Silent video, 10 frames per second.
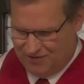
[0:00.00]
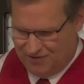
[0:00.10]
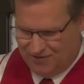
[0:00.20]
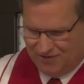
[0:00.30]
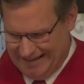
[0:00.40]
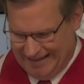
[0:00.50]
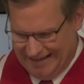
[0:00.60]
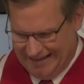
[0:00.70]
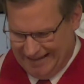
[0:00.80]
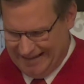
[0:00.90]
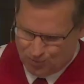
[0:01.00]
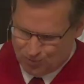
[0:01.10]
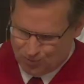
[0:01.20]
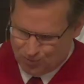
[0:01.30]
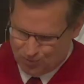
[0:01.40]
him in this
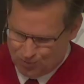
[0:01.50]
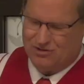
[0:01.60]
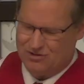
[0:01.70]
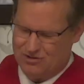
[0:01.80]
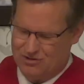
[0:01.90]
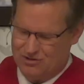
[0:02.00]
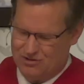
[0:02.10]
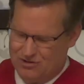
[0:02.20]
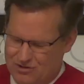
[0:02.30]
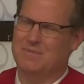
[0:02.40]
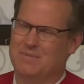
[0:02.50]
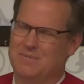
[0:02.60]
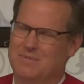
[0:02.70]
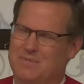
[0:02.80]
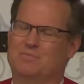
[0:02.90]
world. He's showing us what it
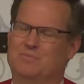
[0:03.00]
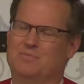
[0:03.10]
means to be